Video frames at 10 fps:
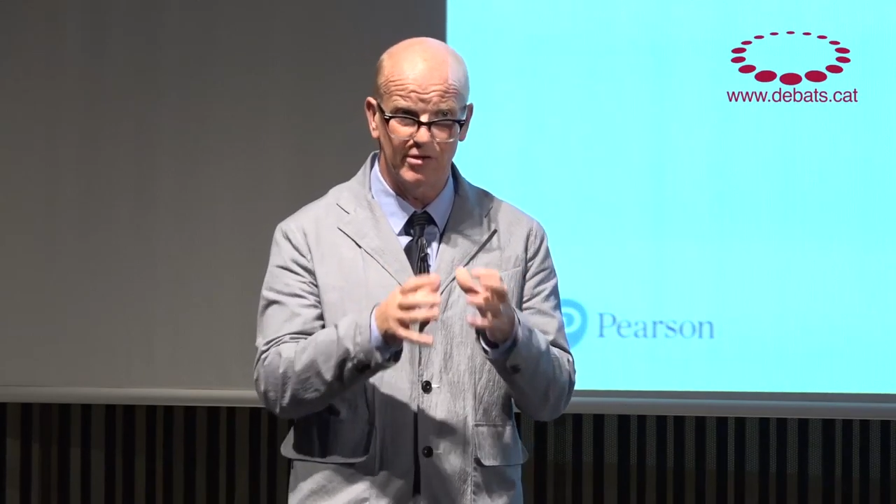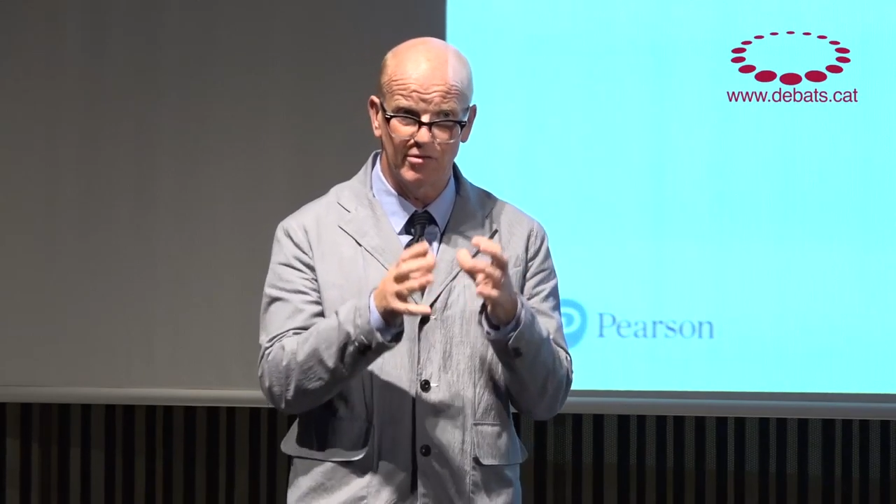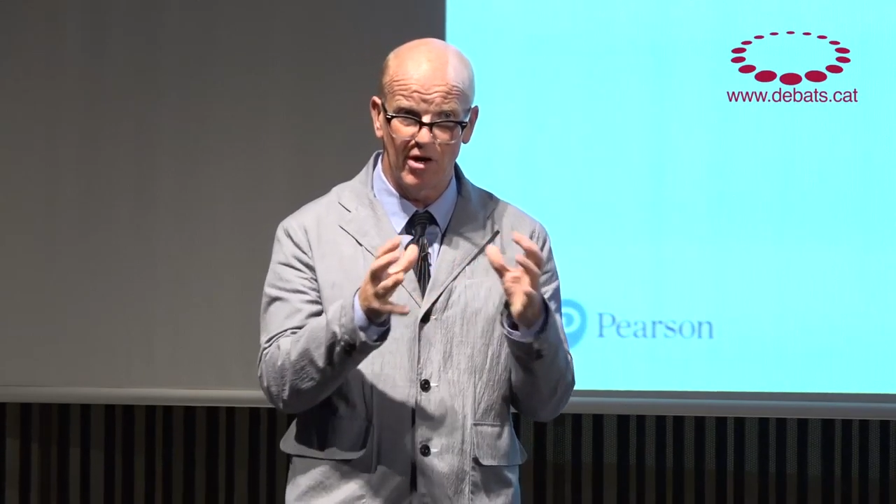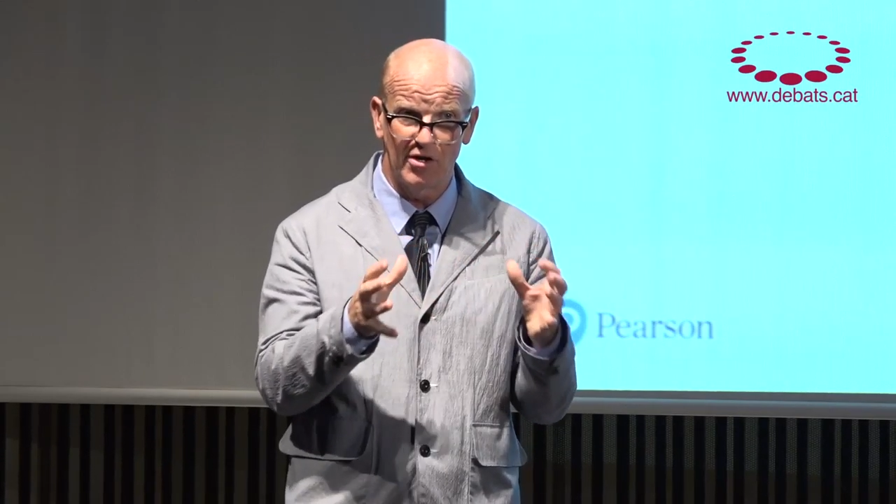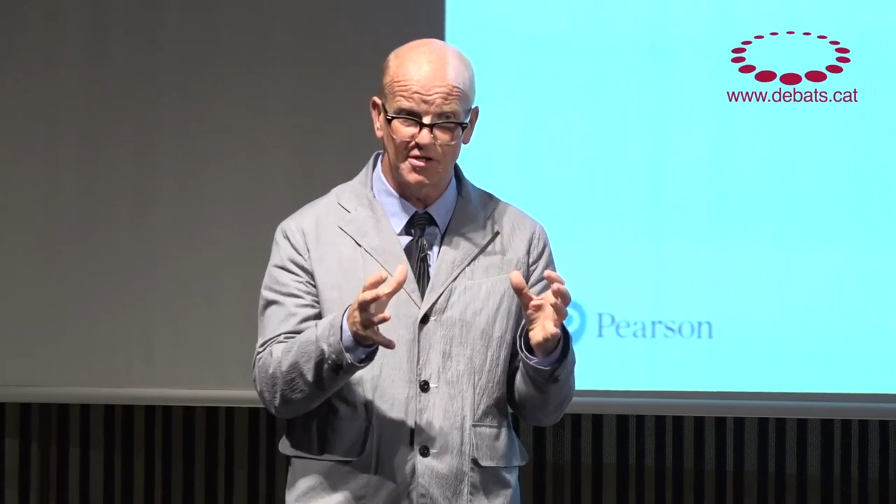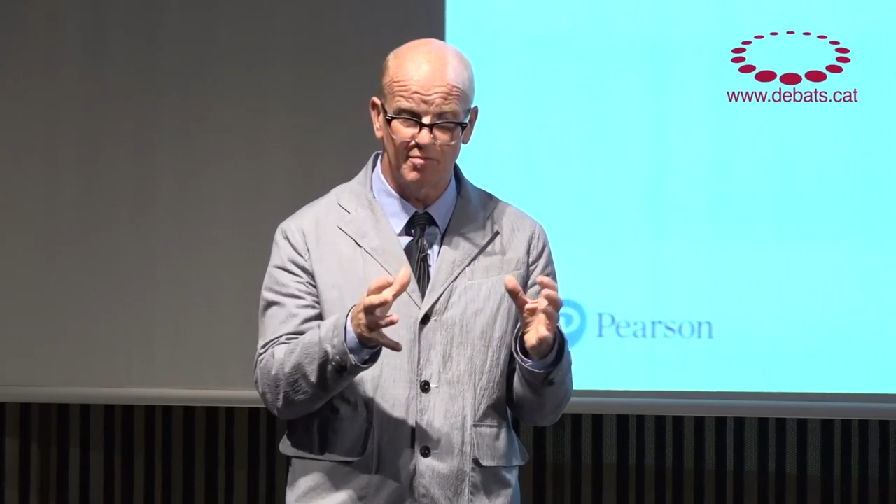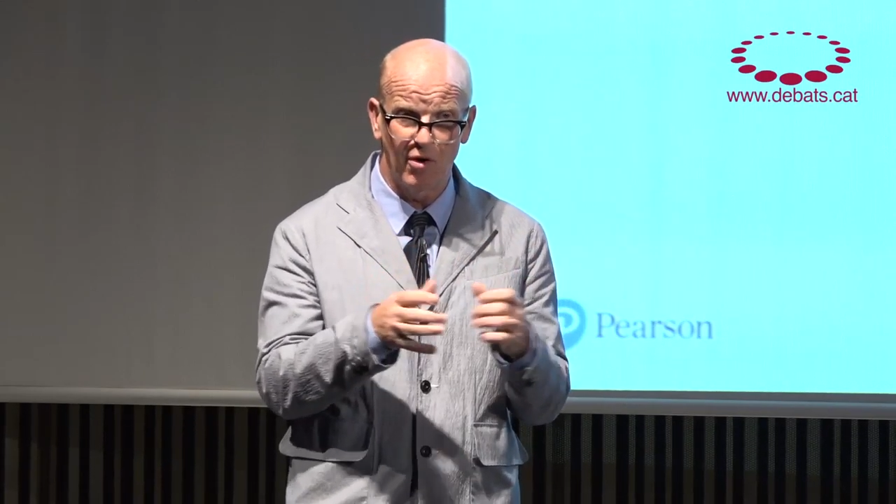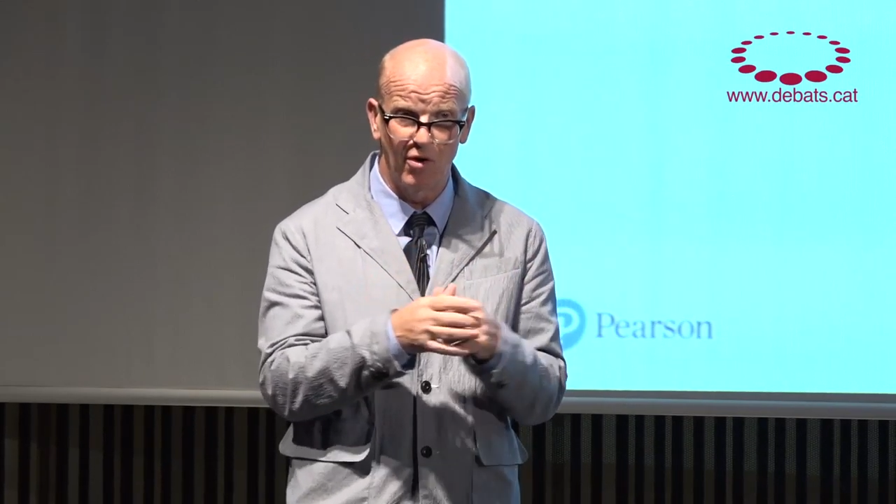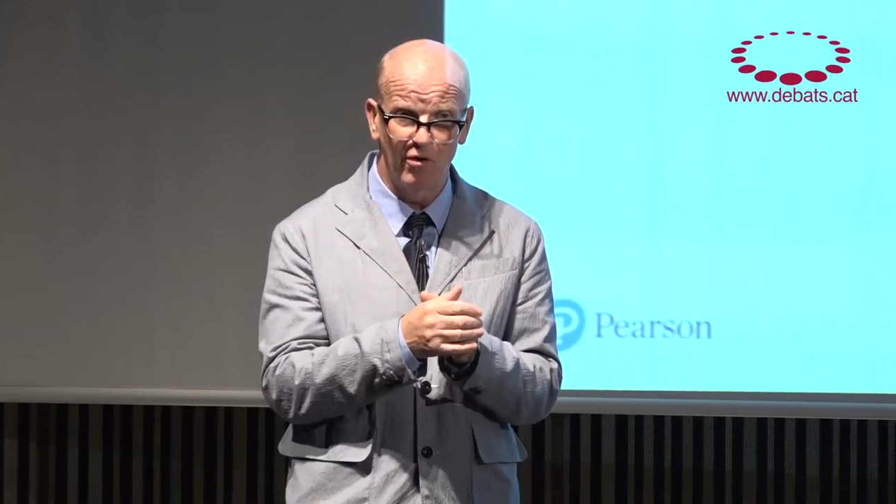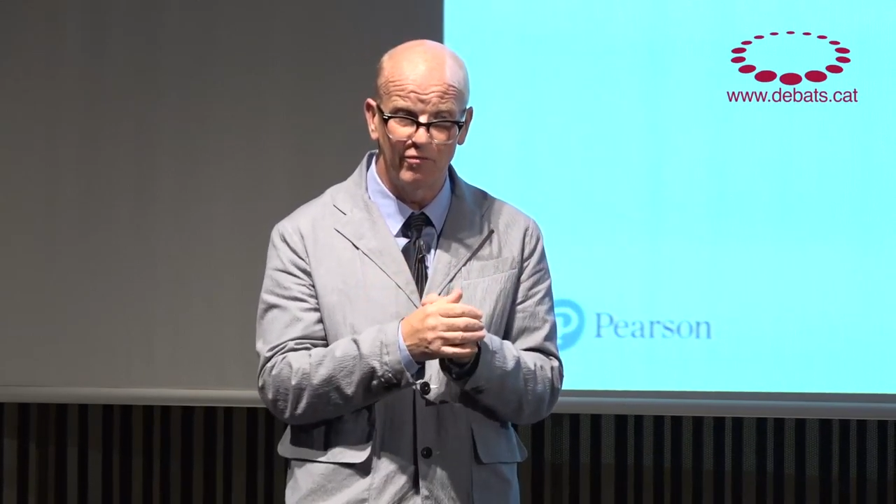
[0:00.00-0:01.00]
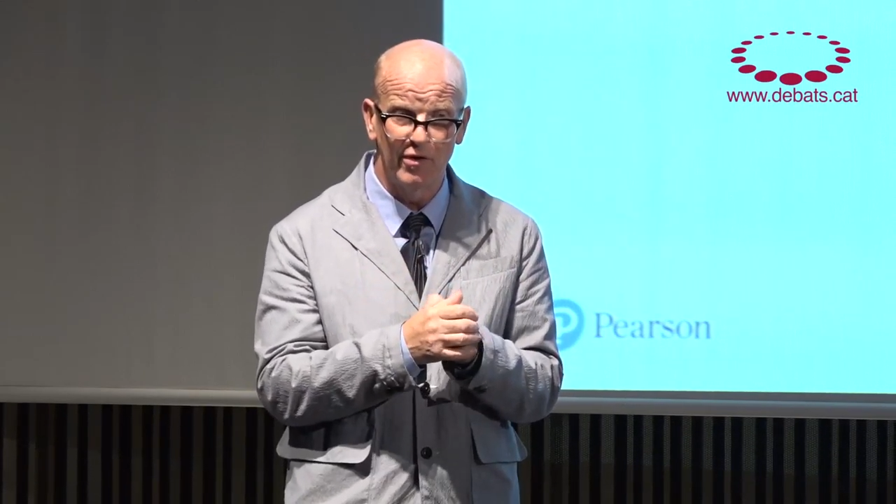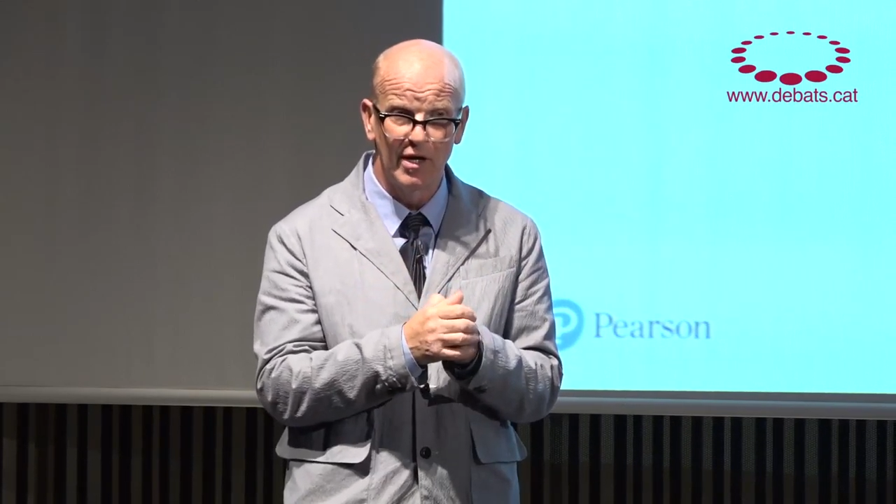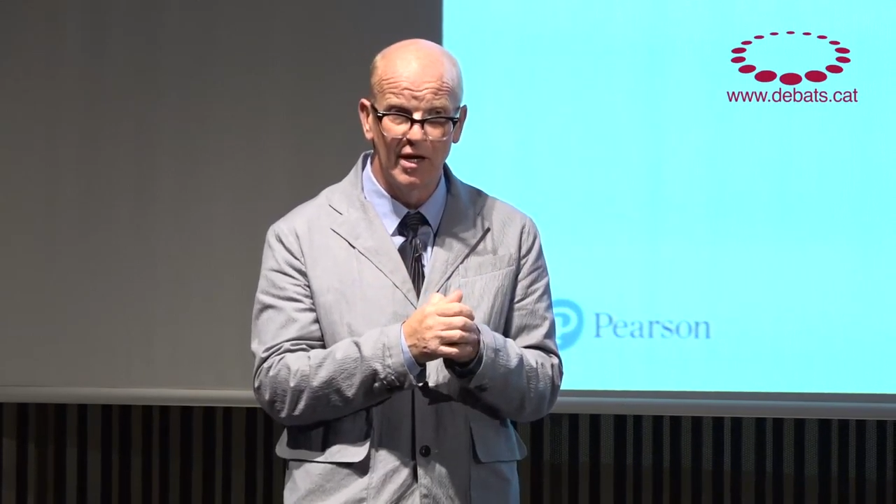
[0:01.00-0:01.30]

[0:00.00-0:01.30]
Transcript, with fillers: a grasp of